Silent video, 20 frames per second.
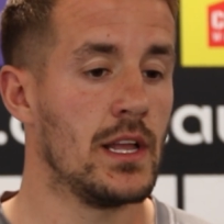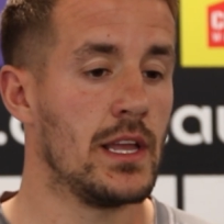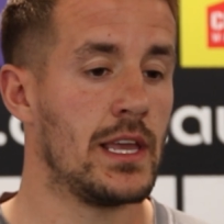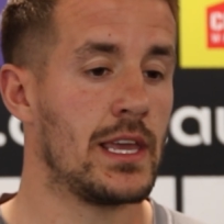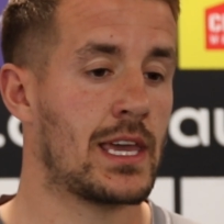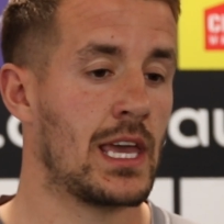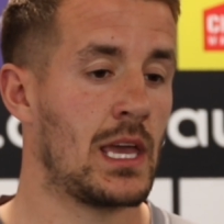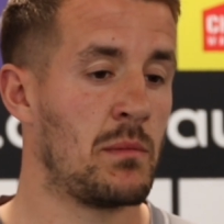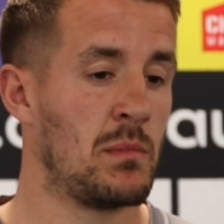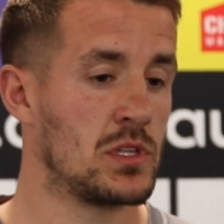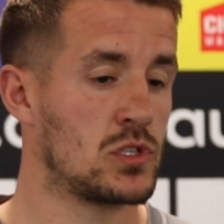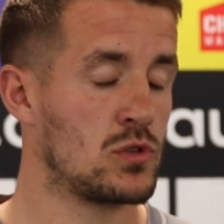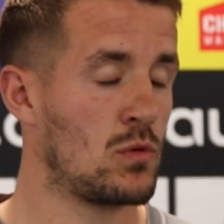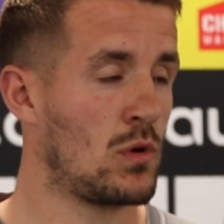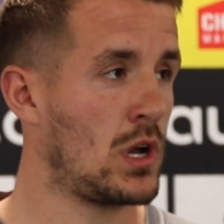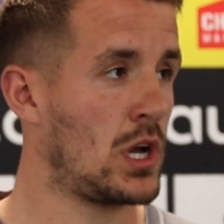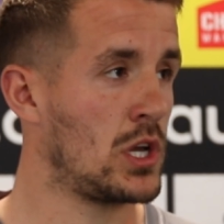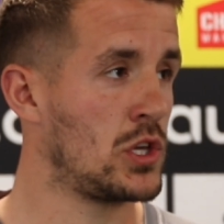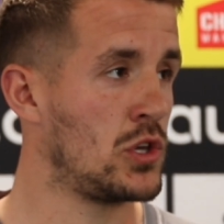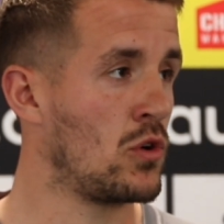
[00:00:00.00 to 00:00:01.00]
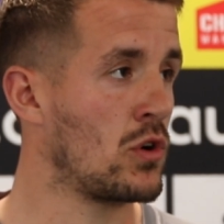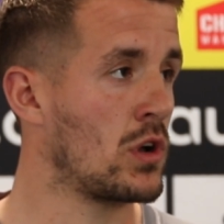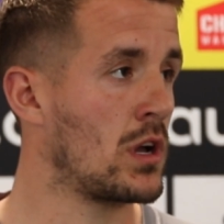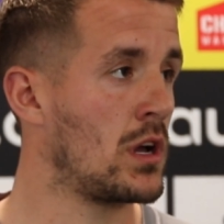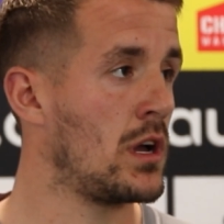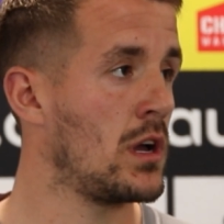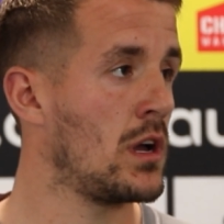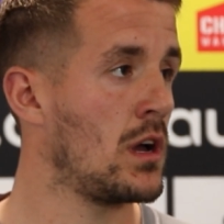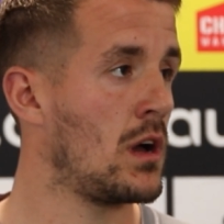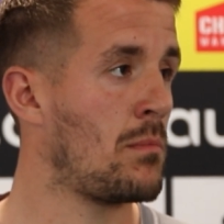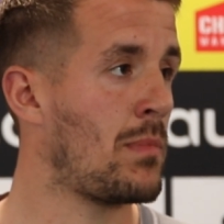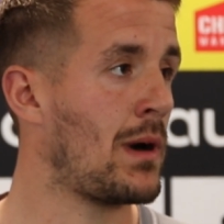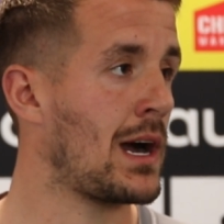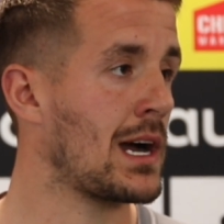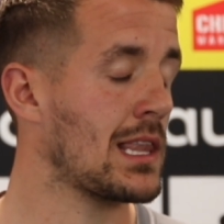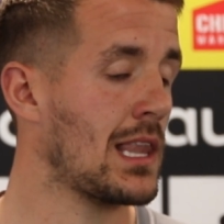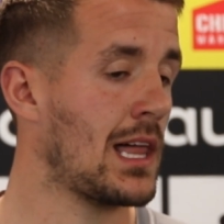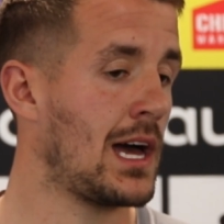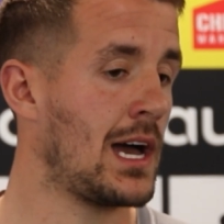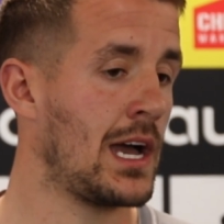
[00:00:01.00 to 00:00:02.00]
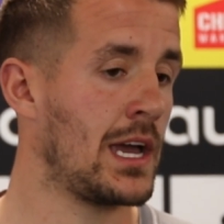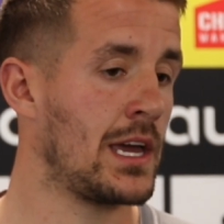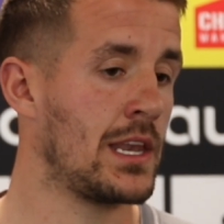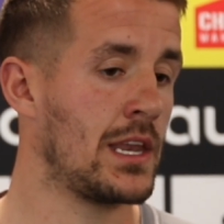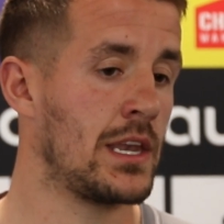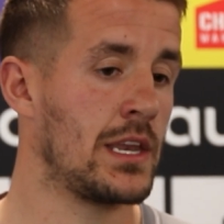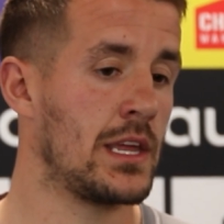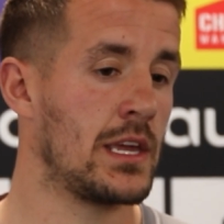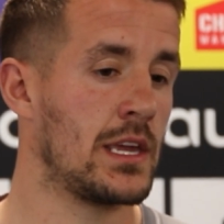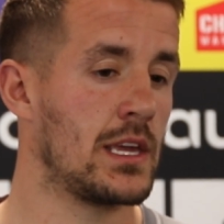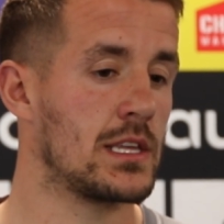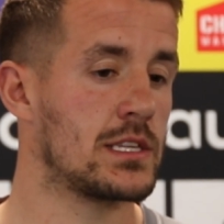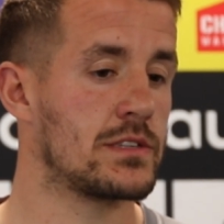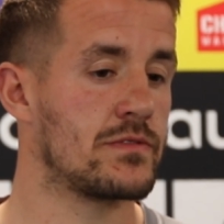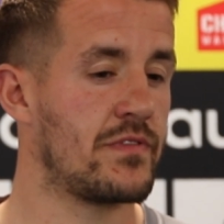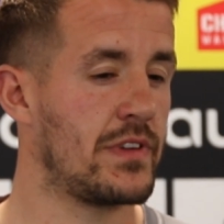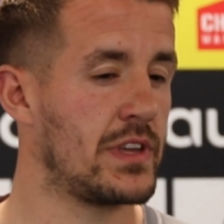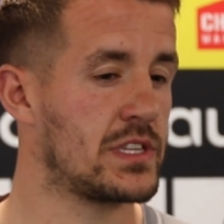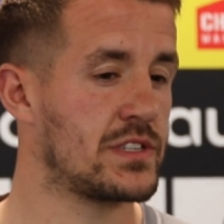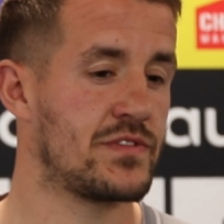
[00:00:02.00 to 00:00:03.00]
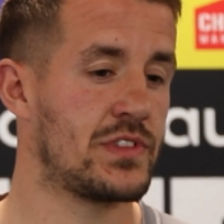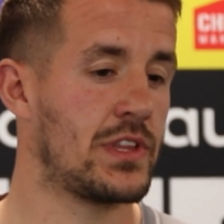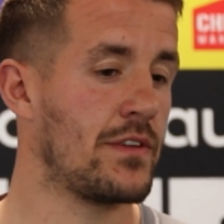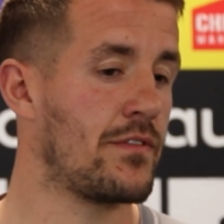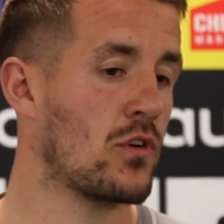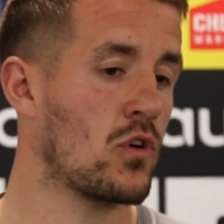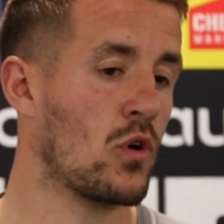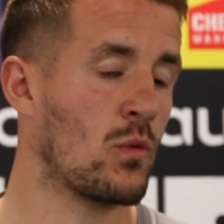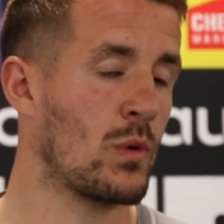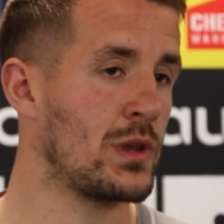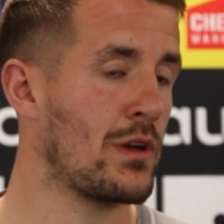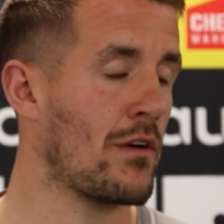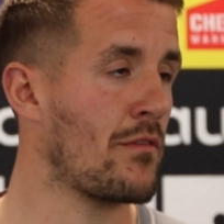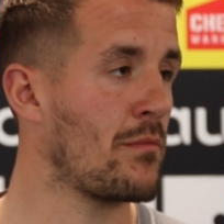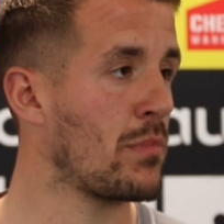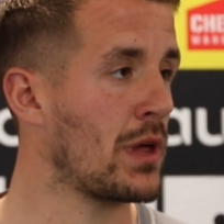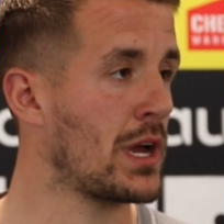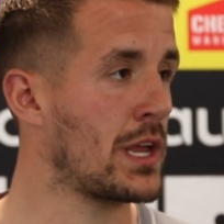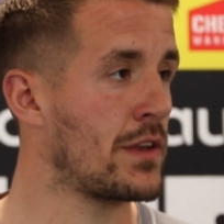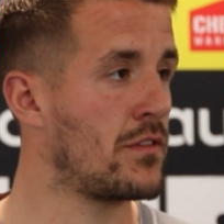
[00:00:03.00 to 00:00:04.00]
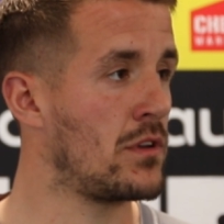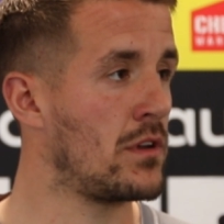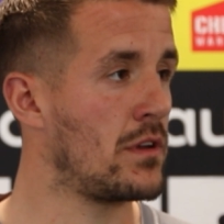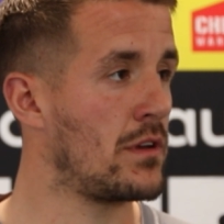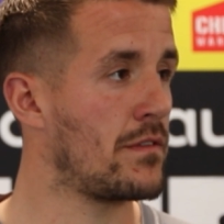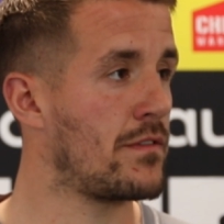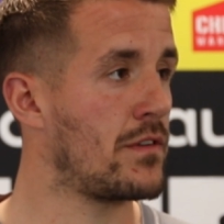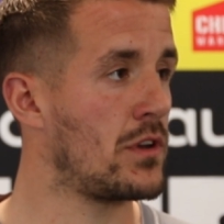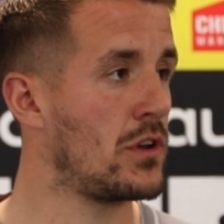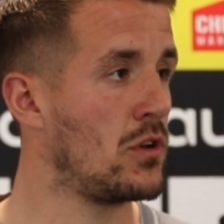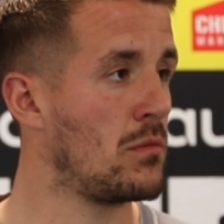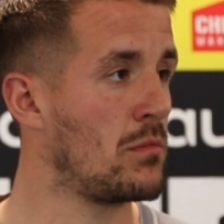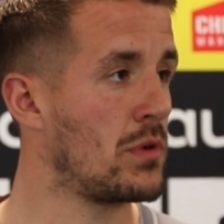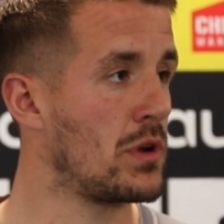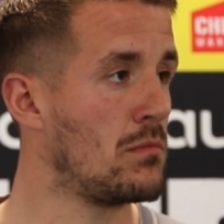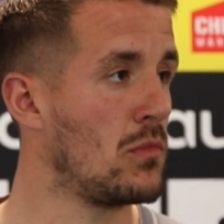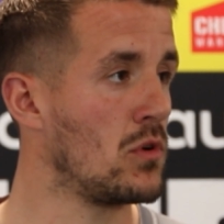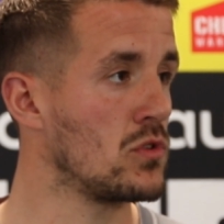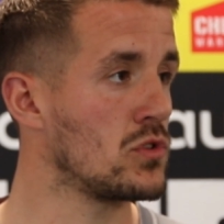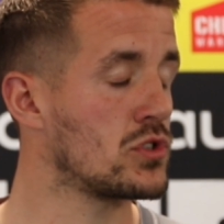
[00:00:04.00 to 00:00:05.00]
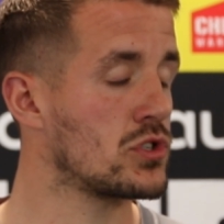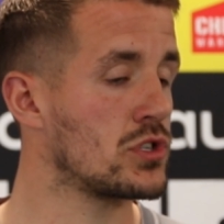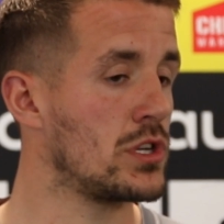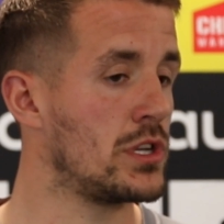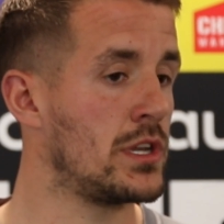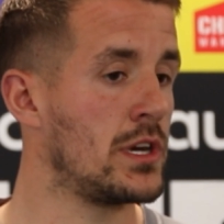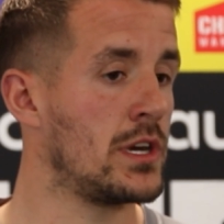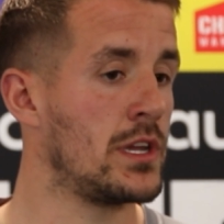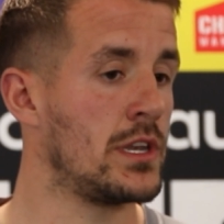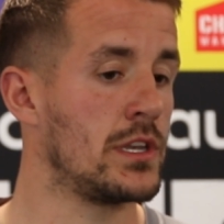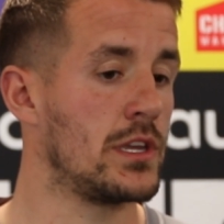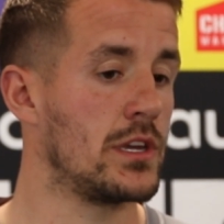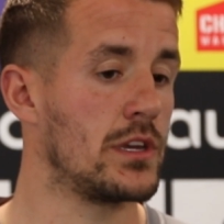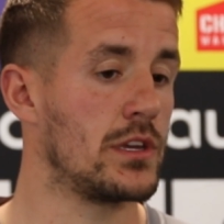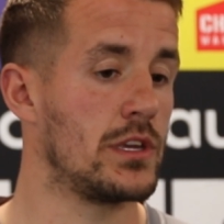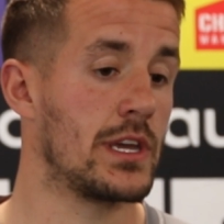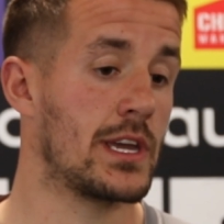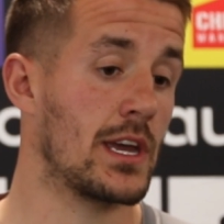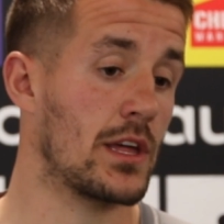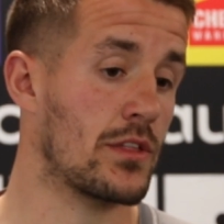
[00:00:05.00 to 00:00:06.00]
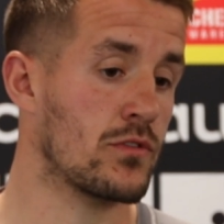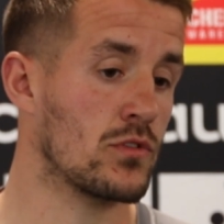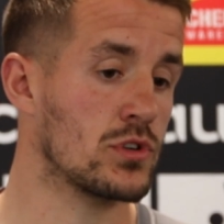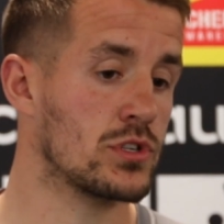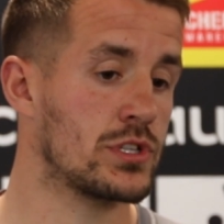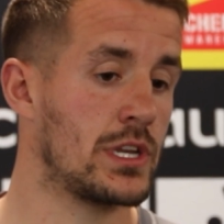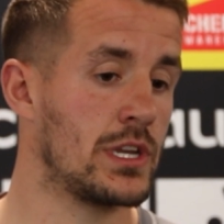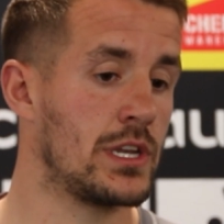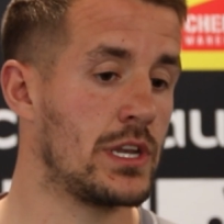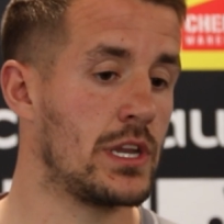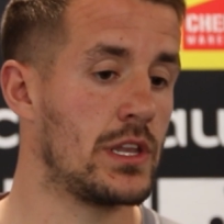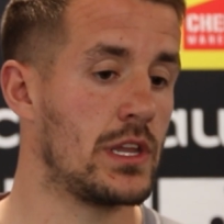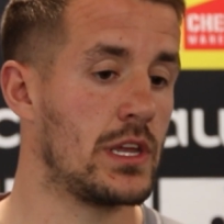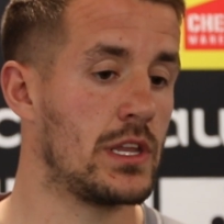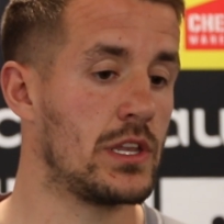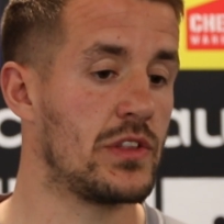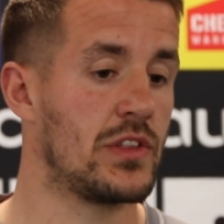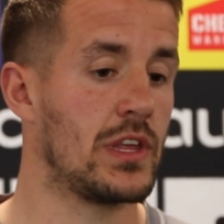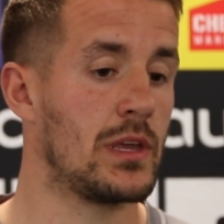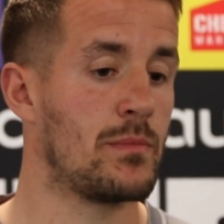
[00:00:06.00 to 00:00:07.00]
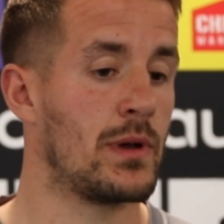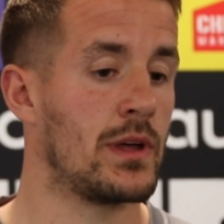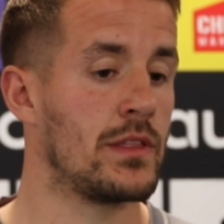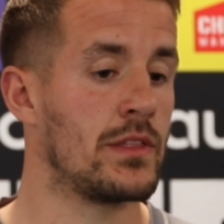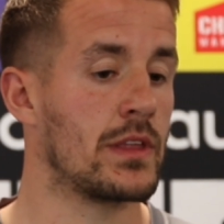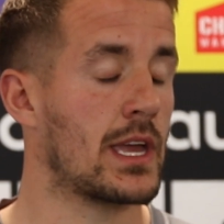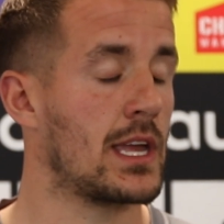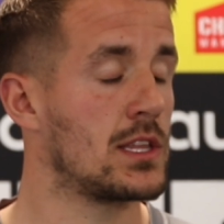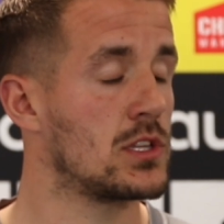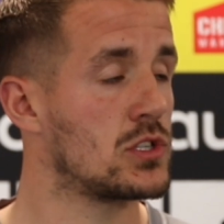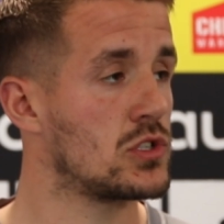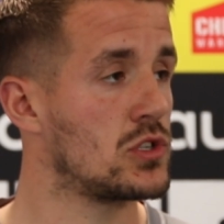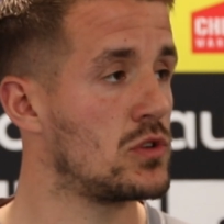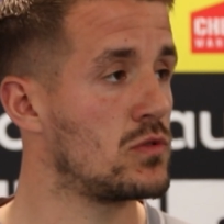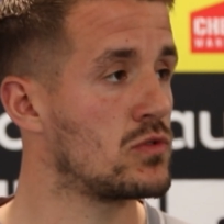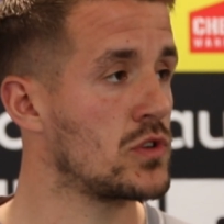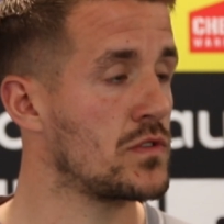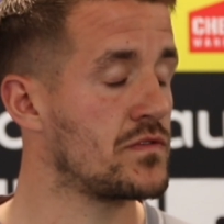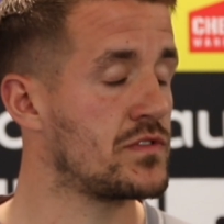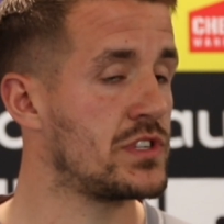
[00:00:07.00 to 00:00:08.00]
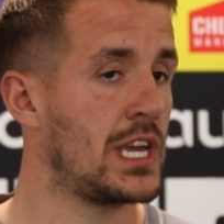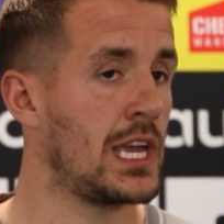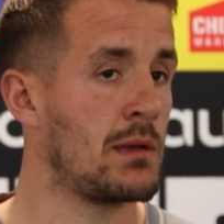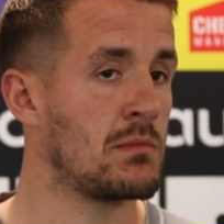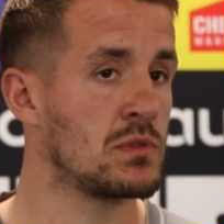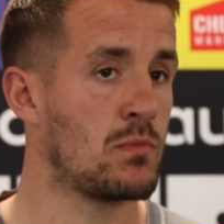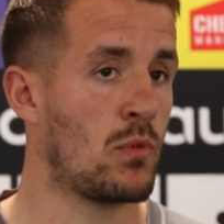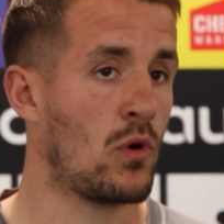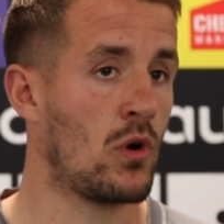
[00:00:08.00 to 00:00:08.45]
he came into a younger back line, and it's difficult when you haven't played for a number of months and you get thrusted in the deep end against two tough teams.